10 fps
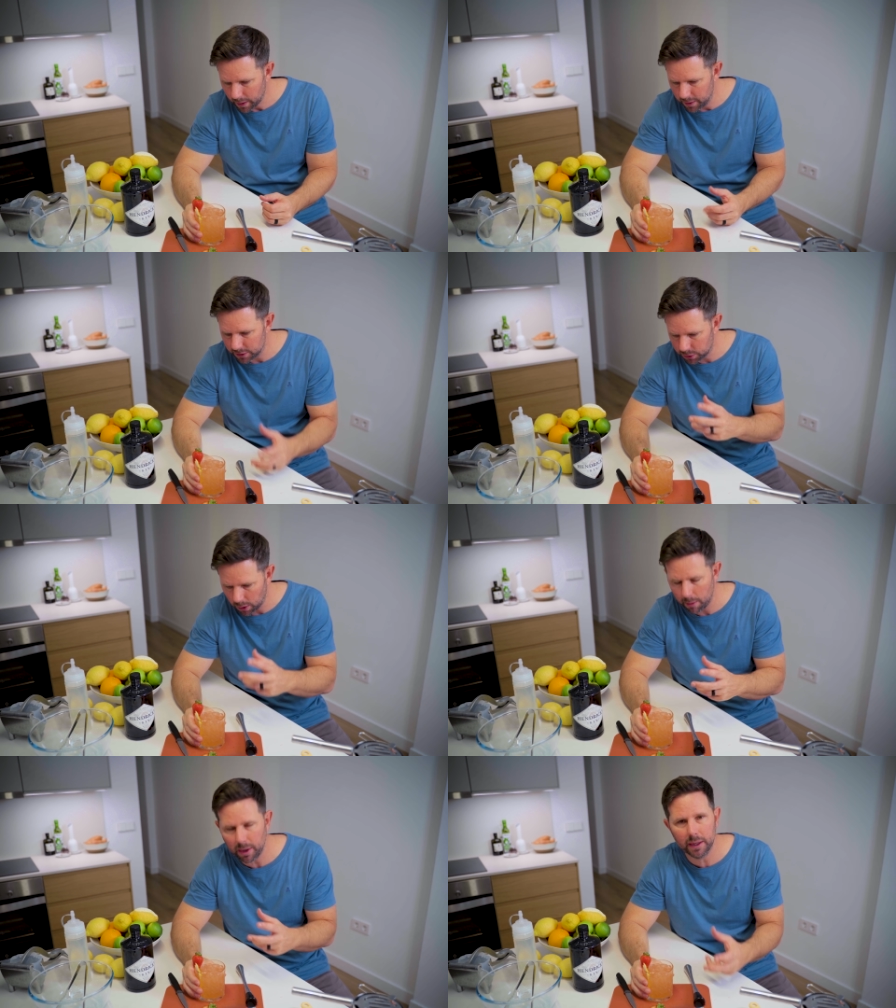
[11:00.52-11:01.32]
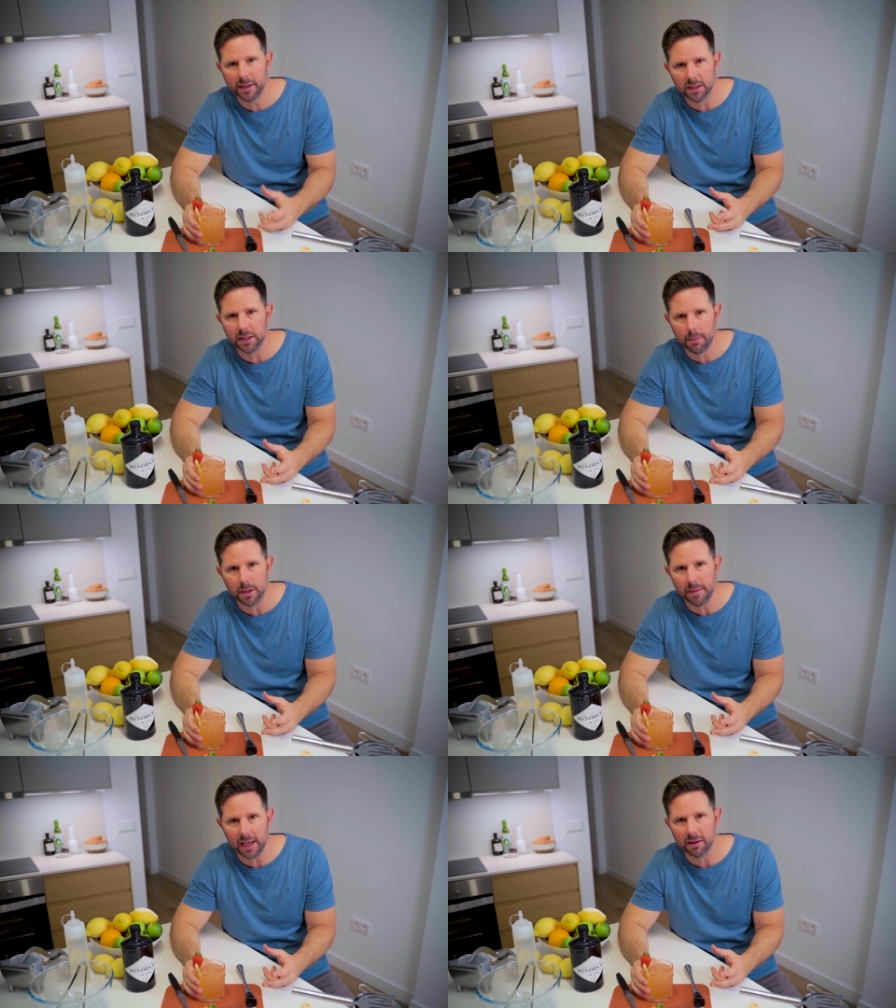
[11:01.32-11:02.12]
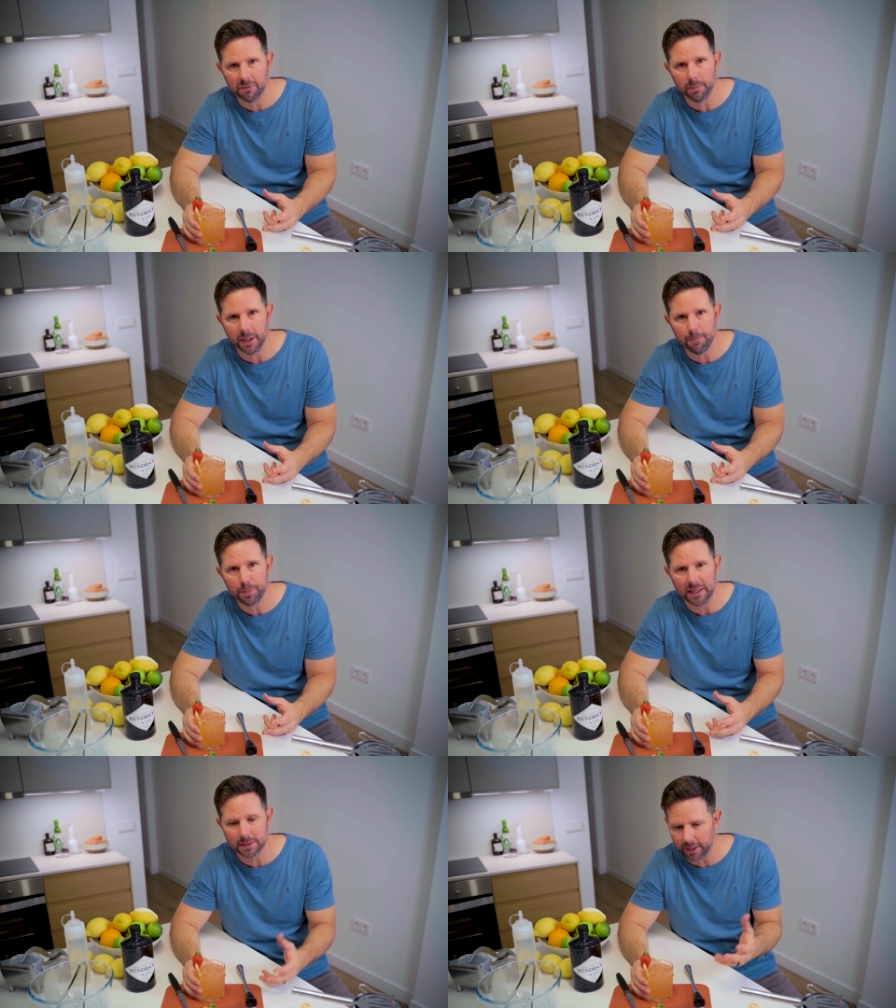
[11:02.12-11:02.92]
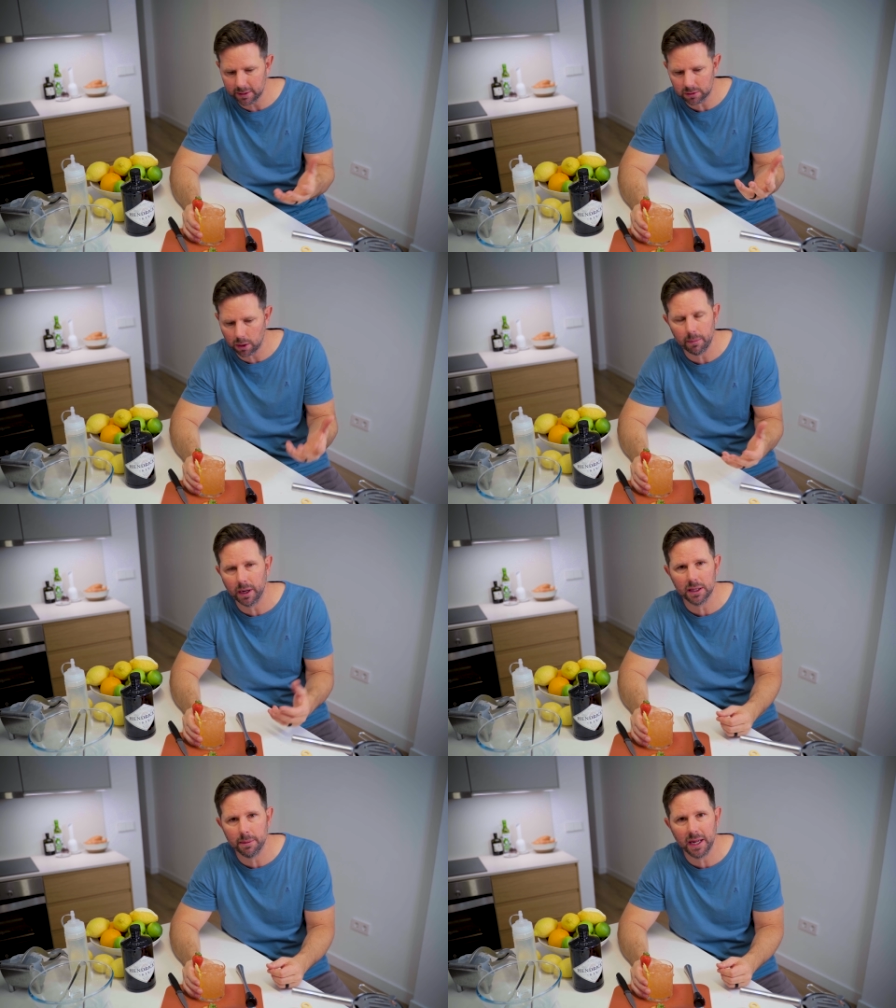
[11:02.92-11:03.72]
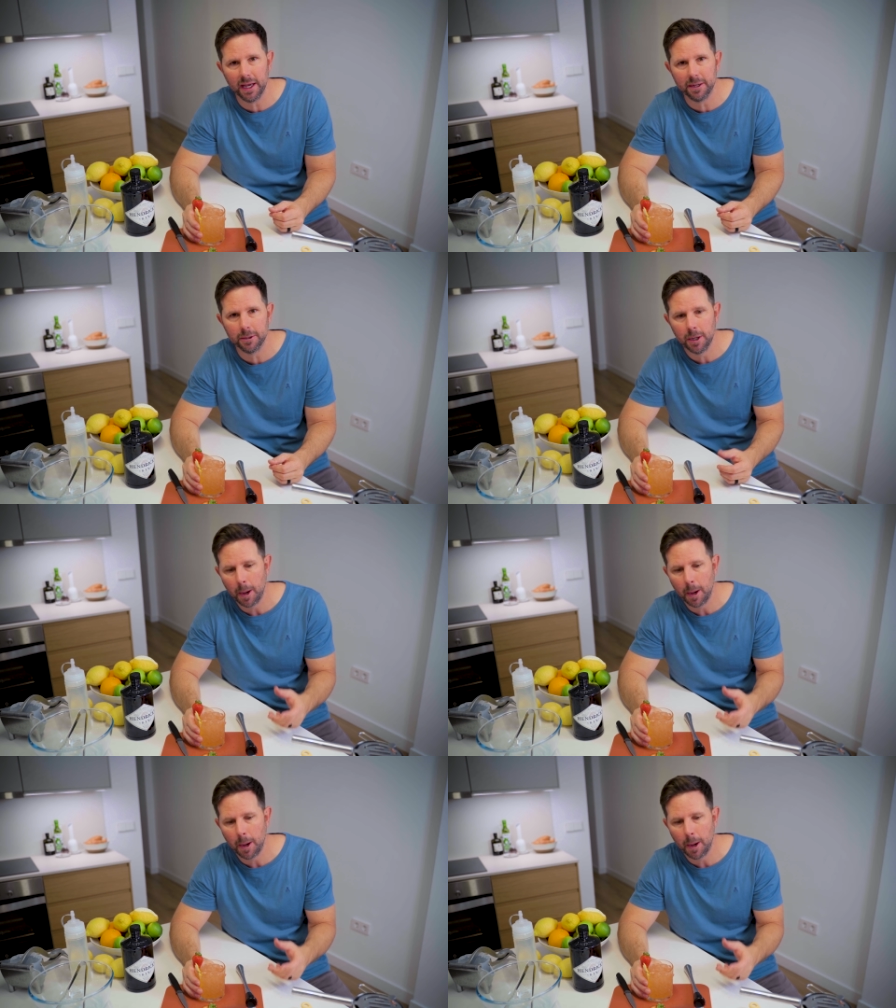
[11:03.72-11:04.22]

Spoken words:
The strawberry and the lemon make it for me. It's like a strawberry lemonade,